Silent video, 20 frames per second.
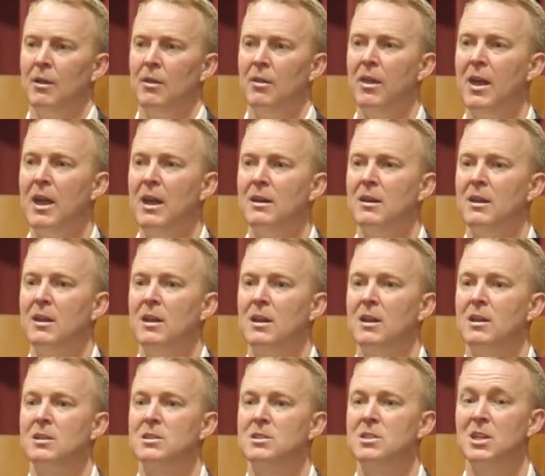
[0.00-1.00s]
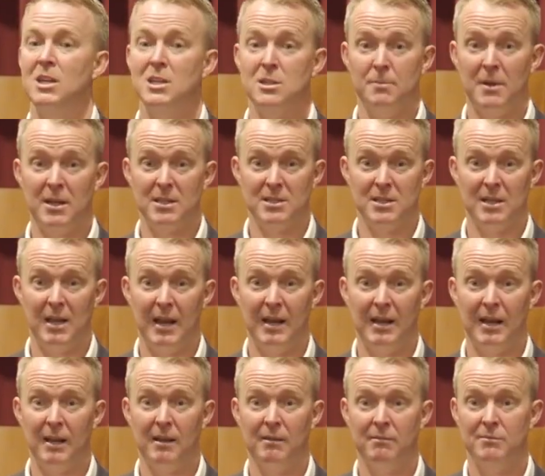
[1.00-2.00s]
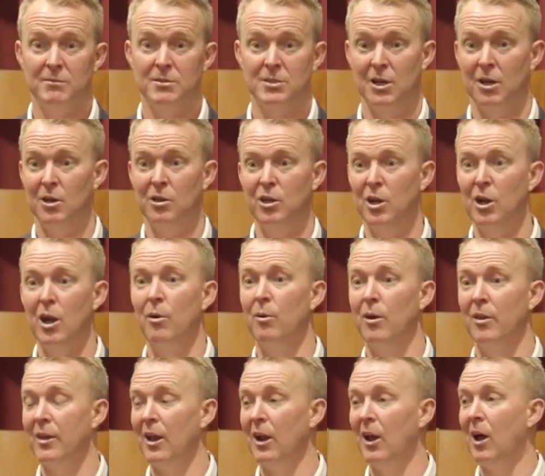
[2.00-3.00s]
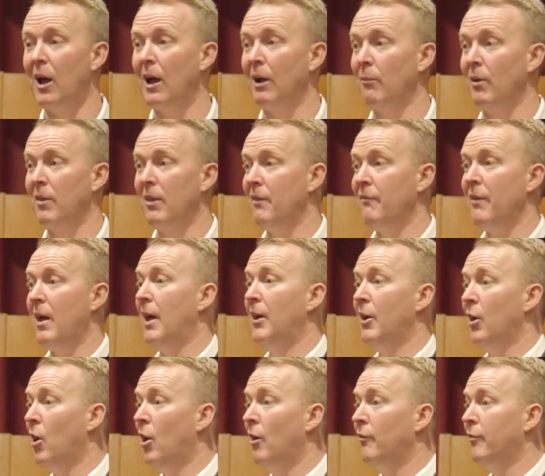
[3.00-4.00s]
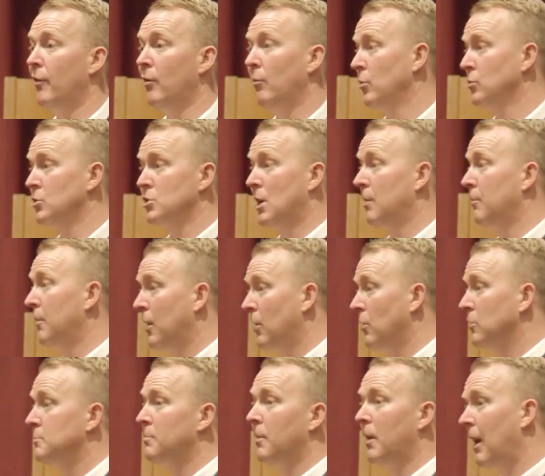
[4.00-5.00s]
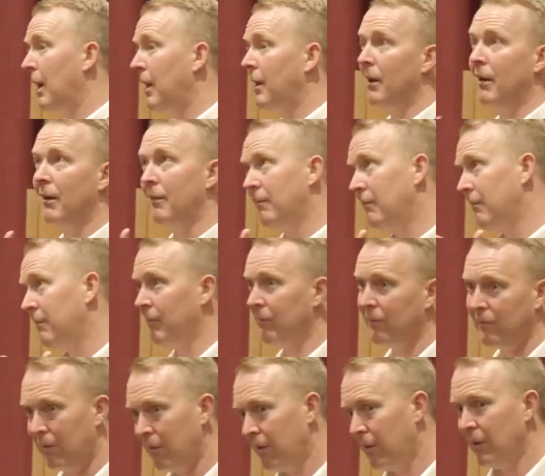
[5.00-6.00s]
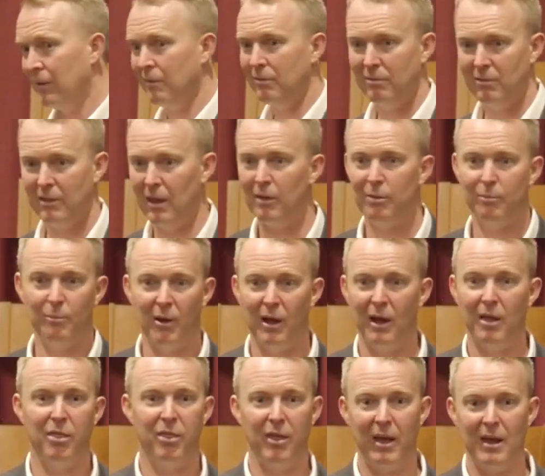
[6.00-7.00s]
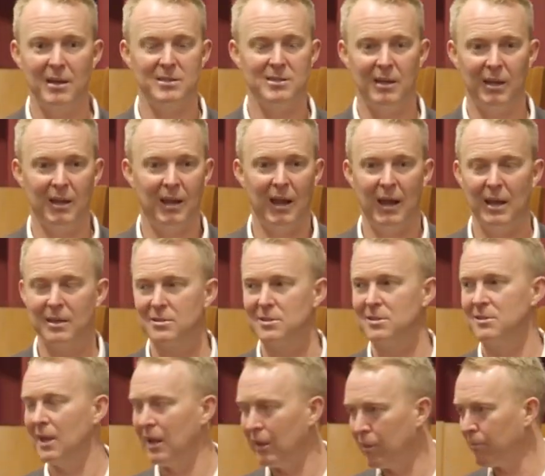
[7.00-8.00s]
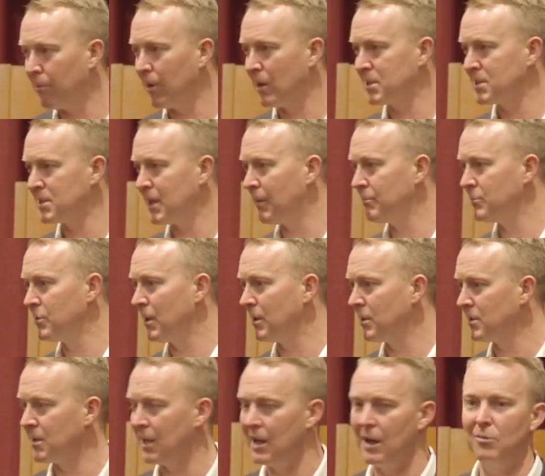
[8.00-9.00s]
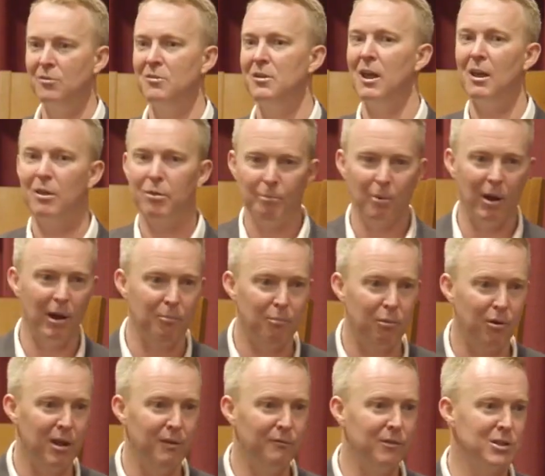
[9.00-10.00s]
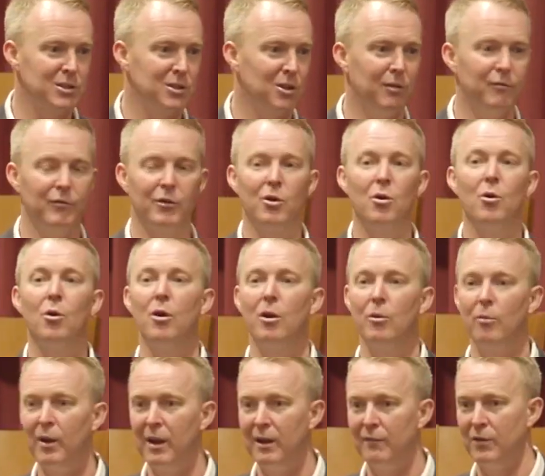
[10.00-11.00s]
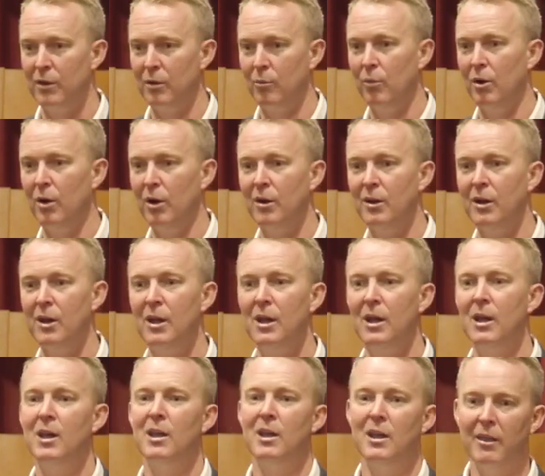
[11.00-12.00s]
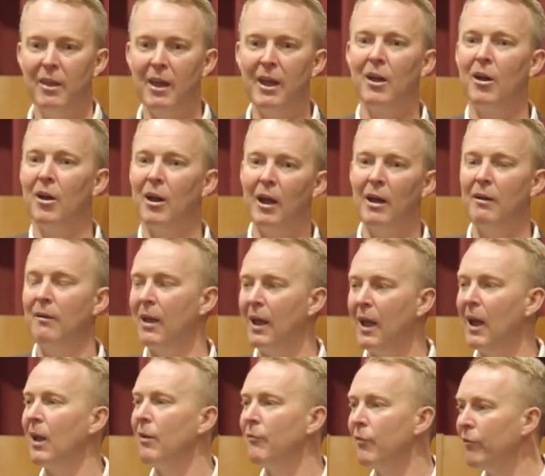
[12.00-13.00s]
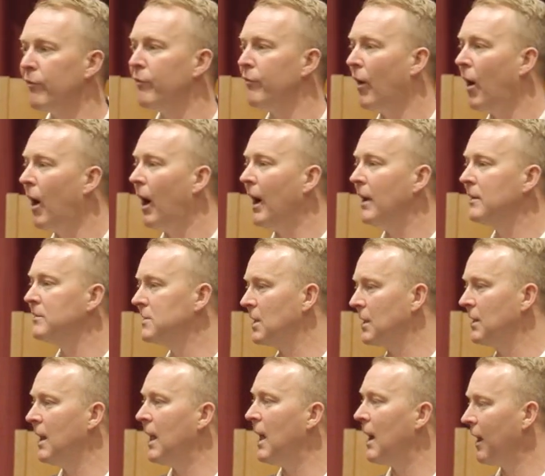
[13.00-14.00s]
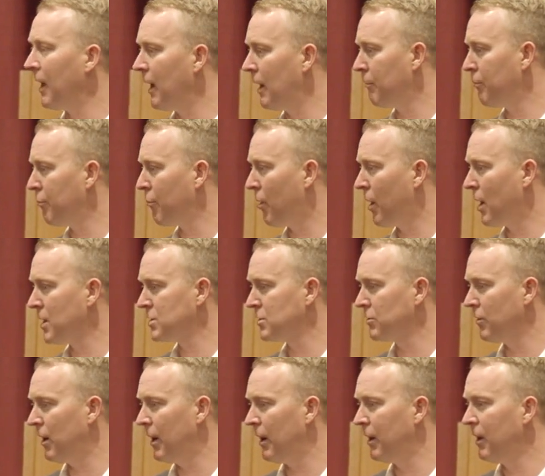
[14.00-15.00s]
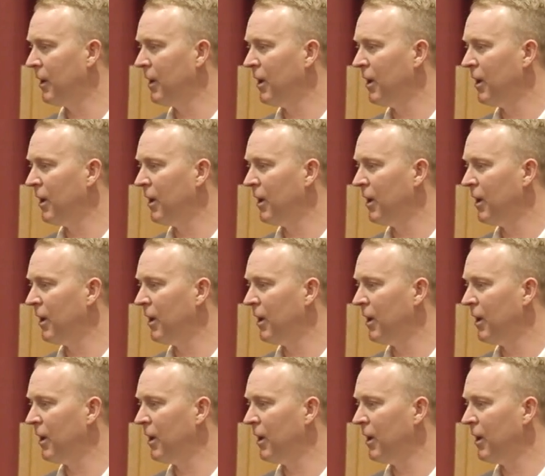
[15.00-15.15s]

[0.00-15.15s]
Then Six months later, so you know what they're like when they've had an offer, well, someone else pay it, death by a thousand cuts, death by subject so death by previous offer, call it whatever you want. You then got a hell of a fight to now get it priced right.